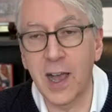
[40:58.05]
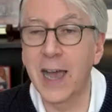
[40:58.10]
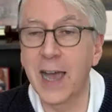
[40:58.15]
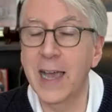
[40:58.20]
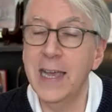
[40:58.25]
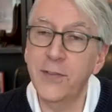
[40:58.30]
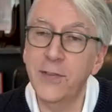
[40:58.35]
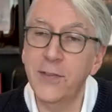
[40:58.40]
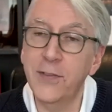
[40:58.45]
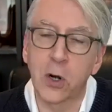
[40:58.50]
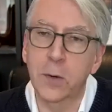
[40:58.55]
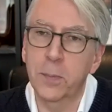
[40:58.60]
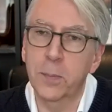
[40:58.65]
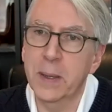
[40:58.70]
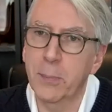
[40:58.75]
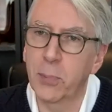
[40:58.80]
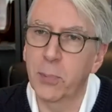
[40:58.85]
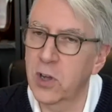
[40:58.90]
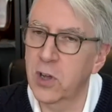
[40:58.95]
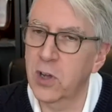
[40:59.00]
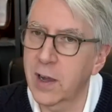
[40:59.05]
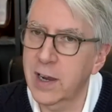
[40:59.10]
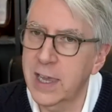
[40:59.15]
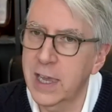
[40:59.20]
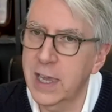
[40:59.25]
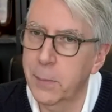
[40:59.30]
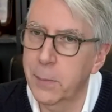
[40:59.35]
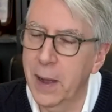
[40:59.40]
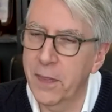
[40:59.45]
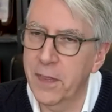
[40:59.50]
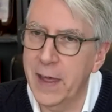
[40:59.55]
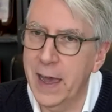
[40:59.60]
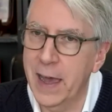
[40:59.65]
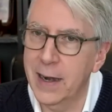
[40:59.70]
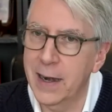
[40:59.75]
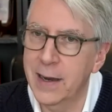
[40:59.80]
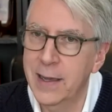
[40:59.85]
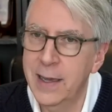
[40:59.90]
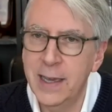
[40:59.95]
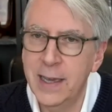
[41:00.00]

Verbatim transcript: I haven't heard people talking about that.